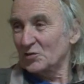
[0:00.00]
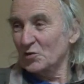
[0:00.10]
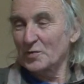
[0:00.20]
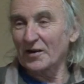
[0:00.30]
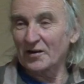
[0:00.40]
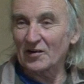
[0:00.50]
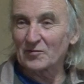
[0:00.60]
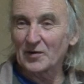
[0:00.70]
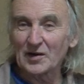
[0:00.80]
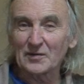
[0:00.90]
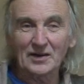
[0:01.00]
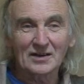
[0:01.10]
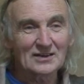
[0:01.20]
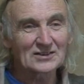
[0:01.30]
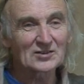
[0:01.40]
it's new paragraph malware.
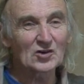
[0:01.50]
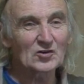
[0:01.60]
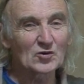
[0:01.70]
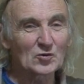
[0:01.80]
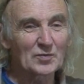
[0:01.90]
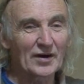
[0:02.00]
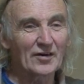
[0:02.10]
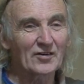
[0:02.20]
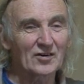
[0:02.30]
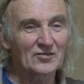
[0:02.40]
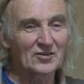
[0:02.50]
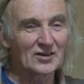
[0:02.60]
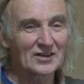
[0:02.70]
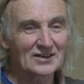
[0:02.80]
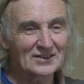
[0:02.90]
It's not new paragraph,
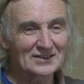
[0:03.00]
really.